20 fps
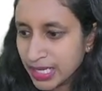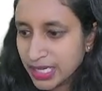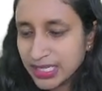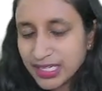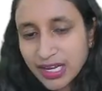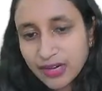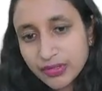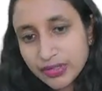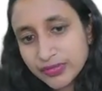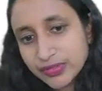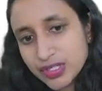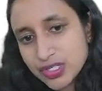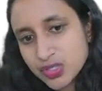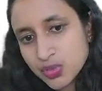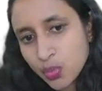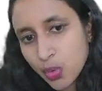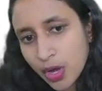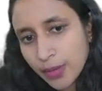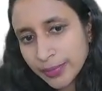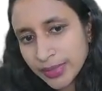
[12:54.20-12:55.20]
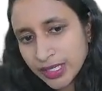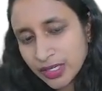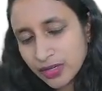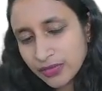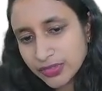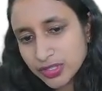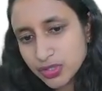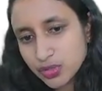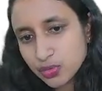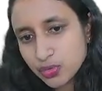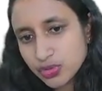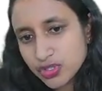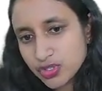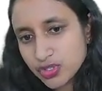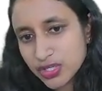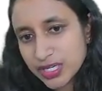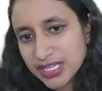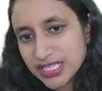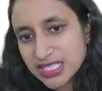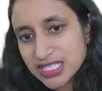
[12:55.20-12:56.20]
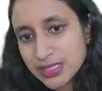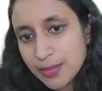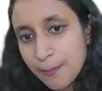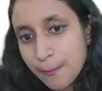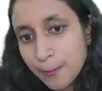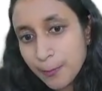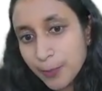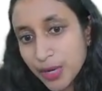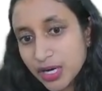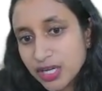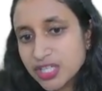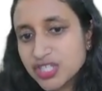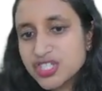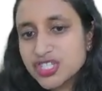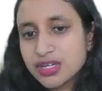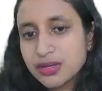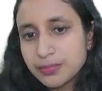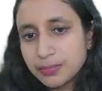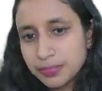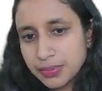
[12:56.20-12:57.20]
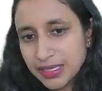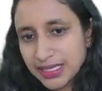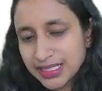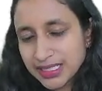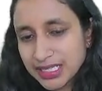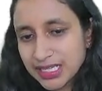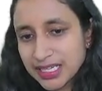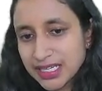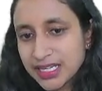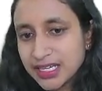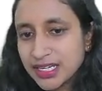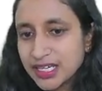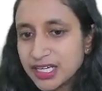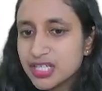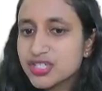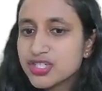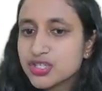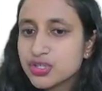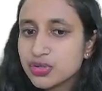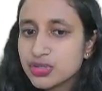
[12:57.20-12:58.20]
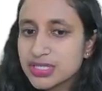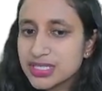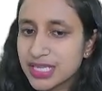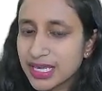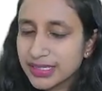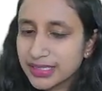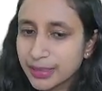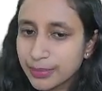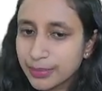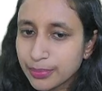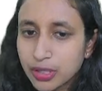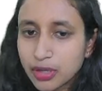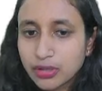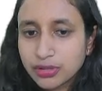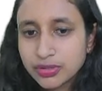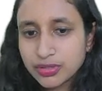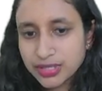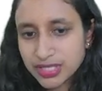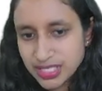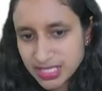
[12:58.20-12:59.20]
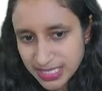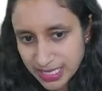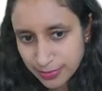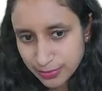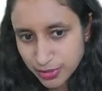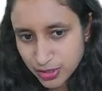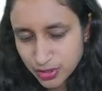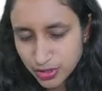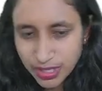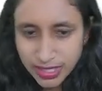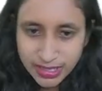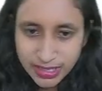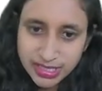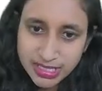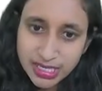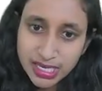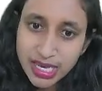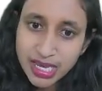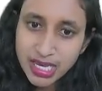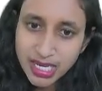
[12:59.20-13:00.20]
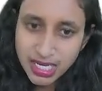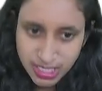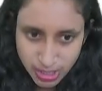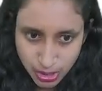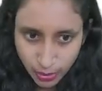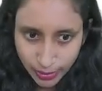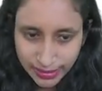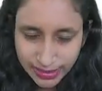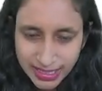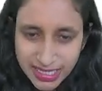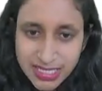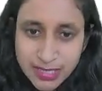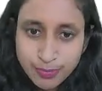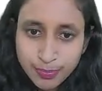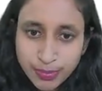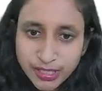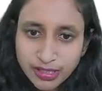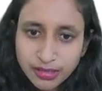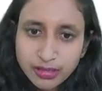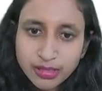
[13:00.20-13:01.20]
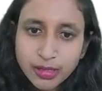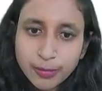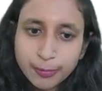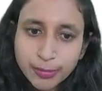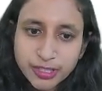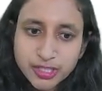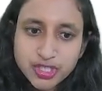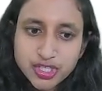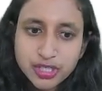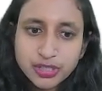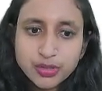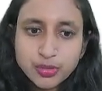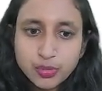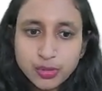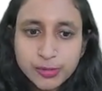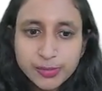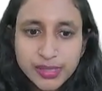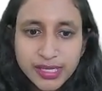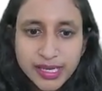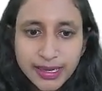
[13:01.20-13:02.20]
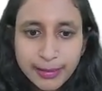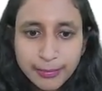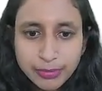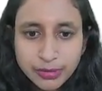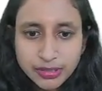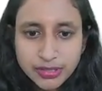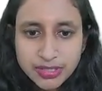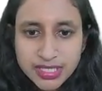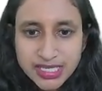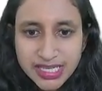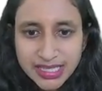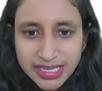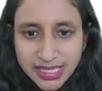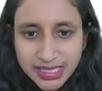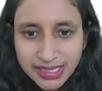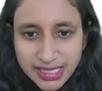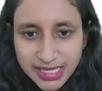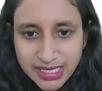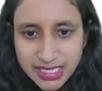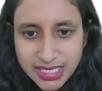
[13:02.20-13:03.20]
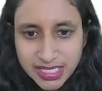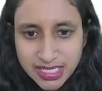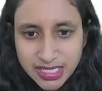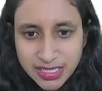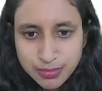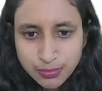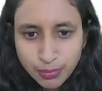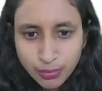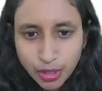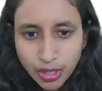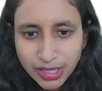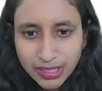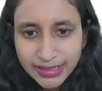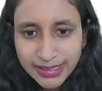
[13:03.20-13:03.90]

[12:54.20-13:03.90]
Now if the swarming of the two strains merge completely, it shows that they belong to the same strains. So in this particular picture, you would be able to see that there is a small